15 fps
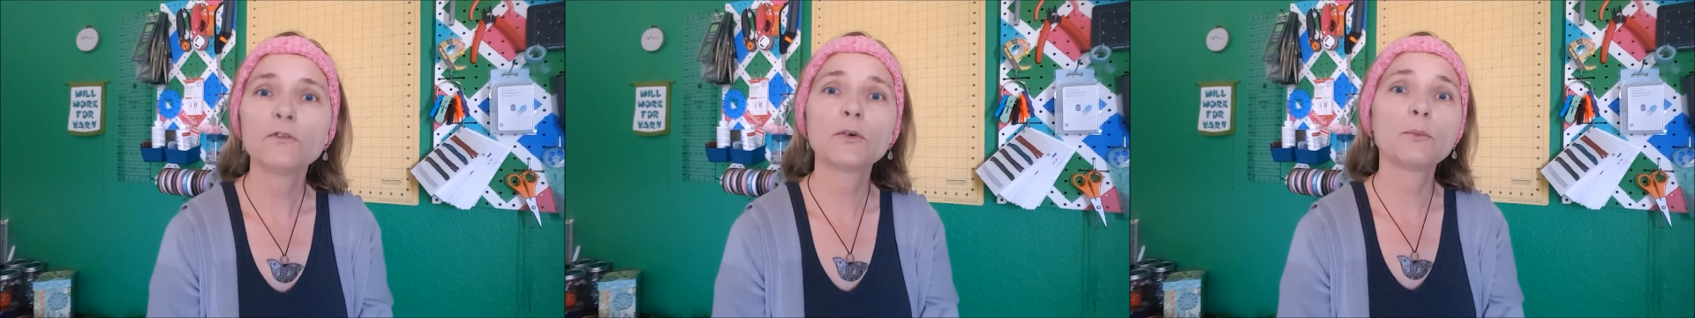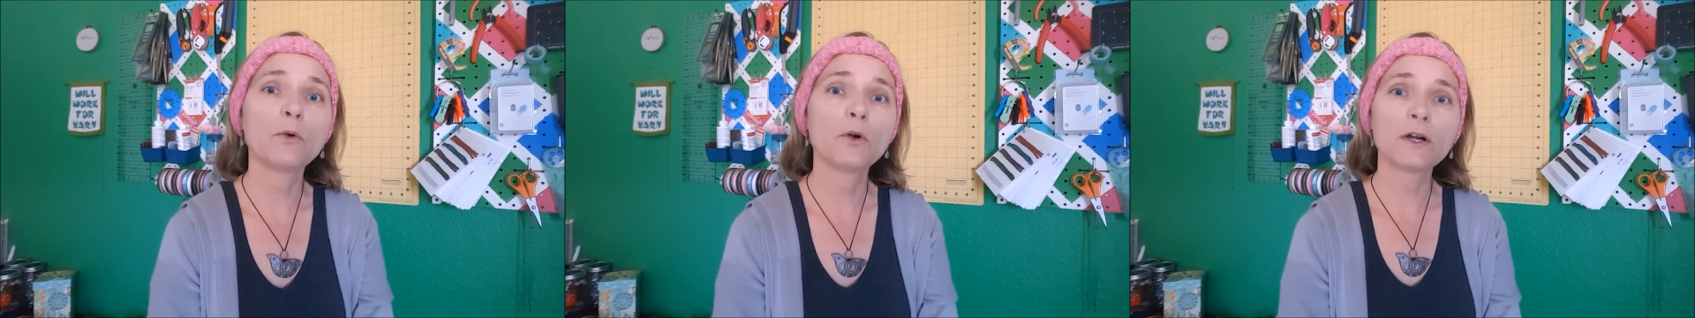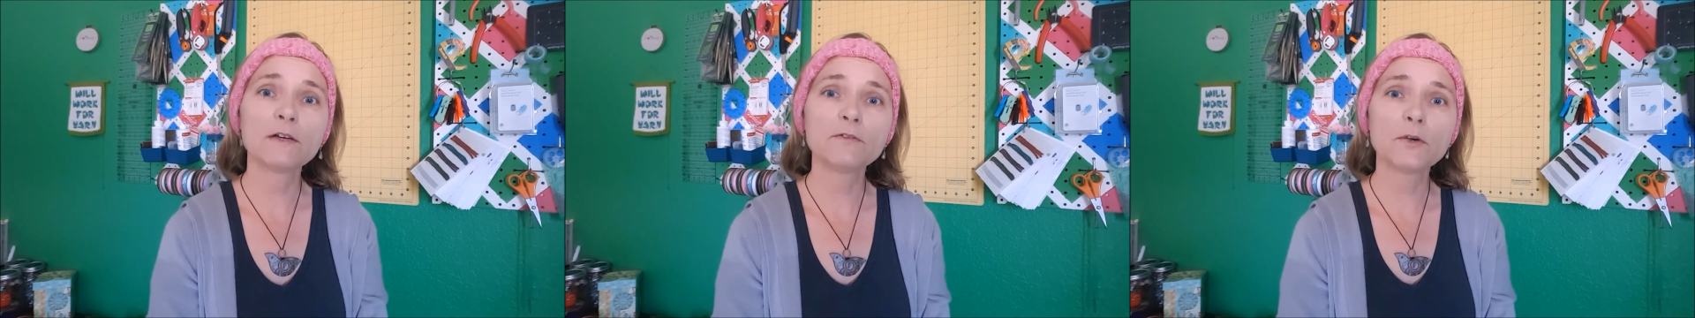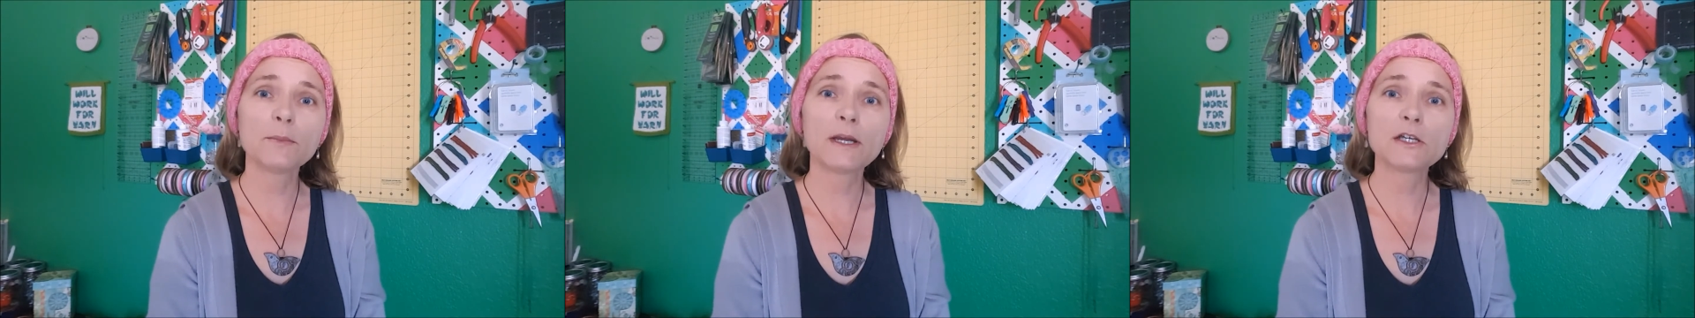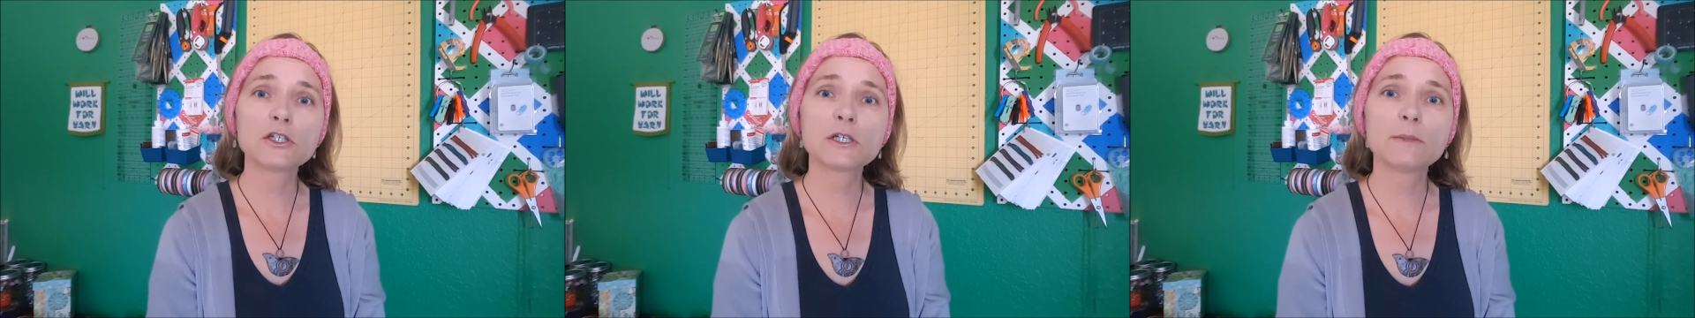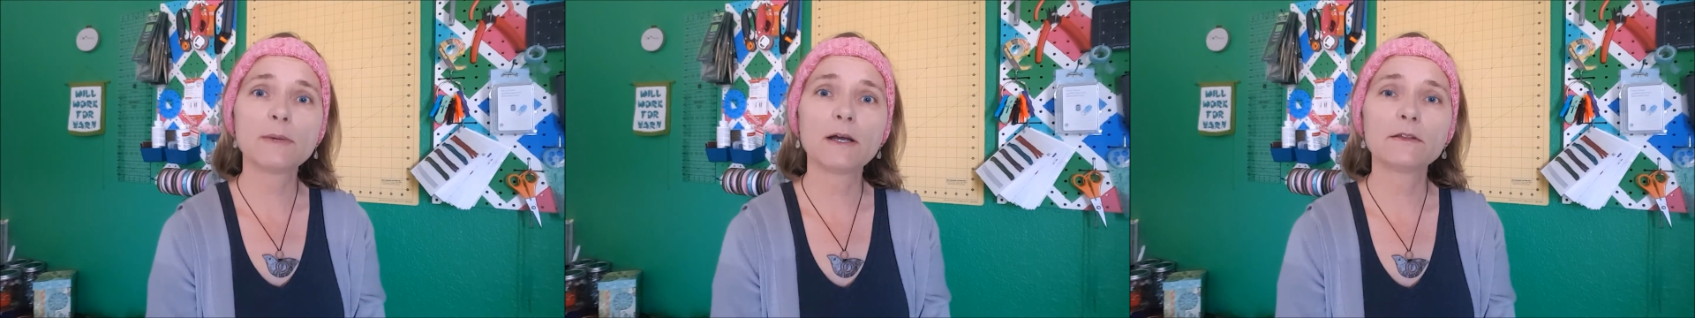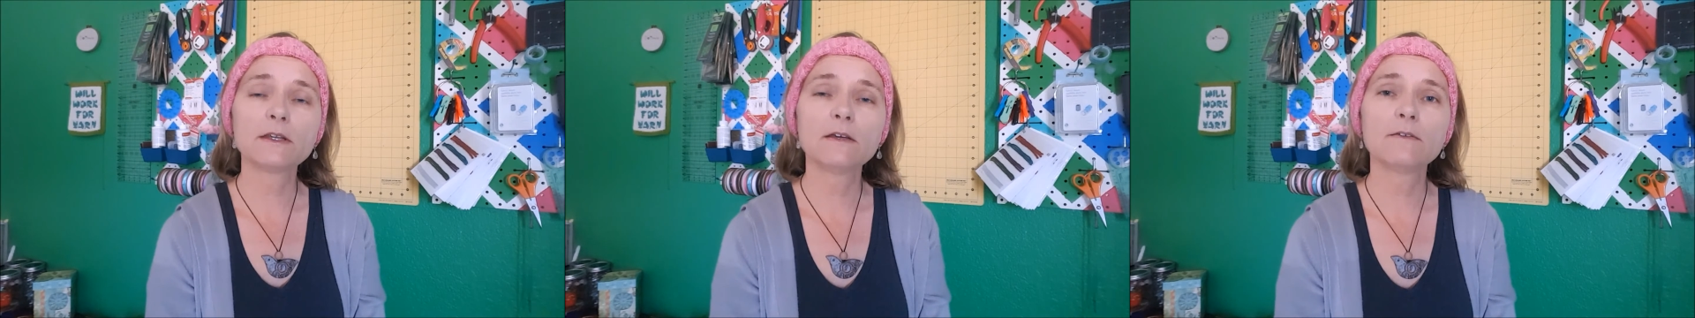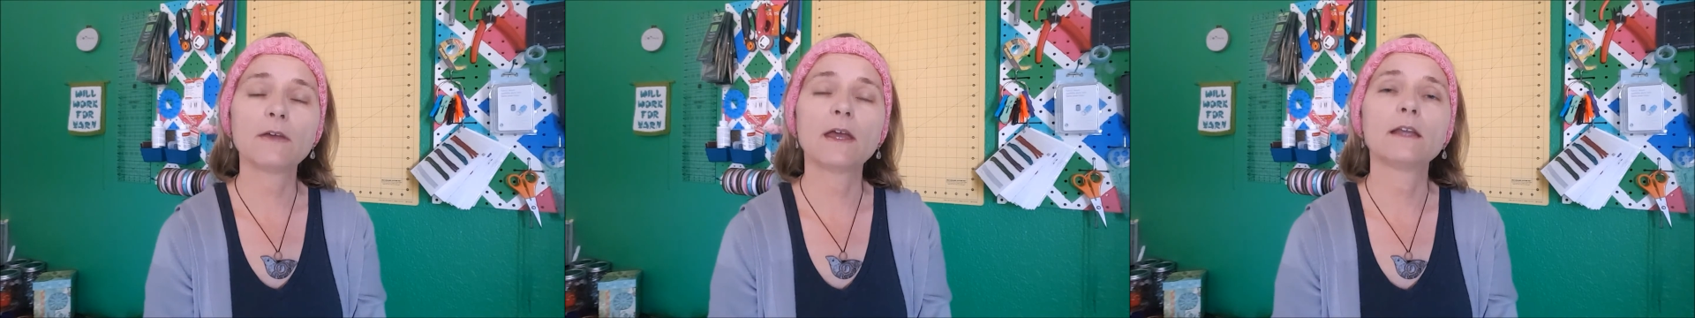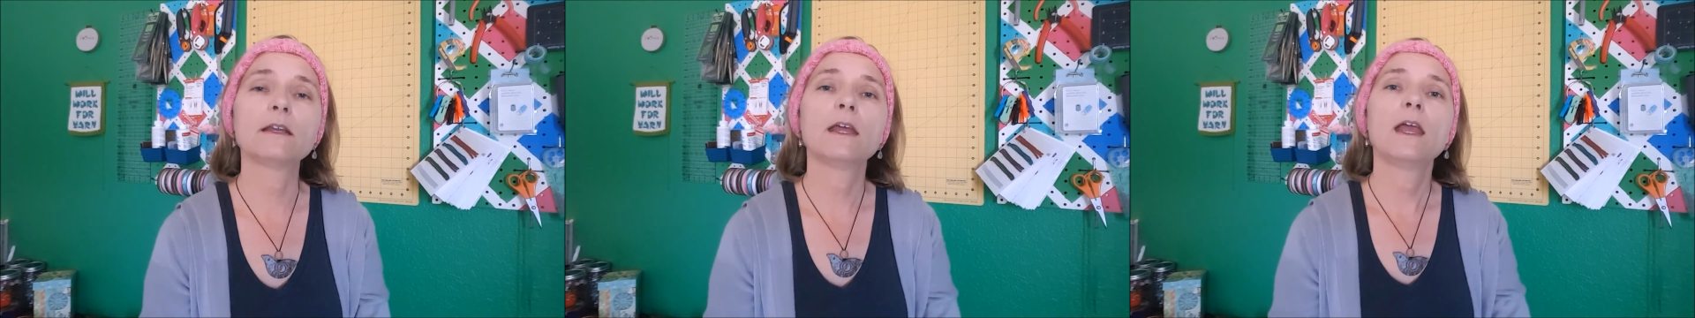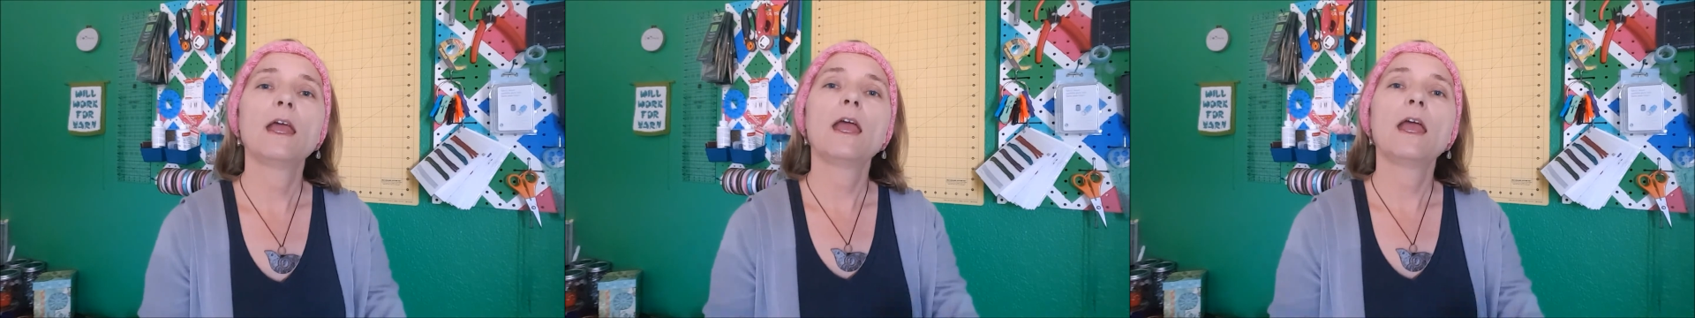For more information about the event,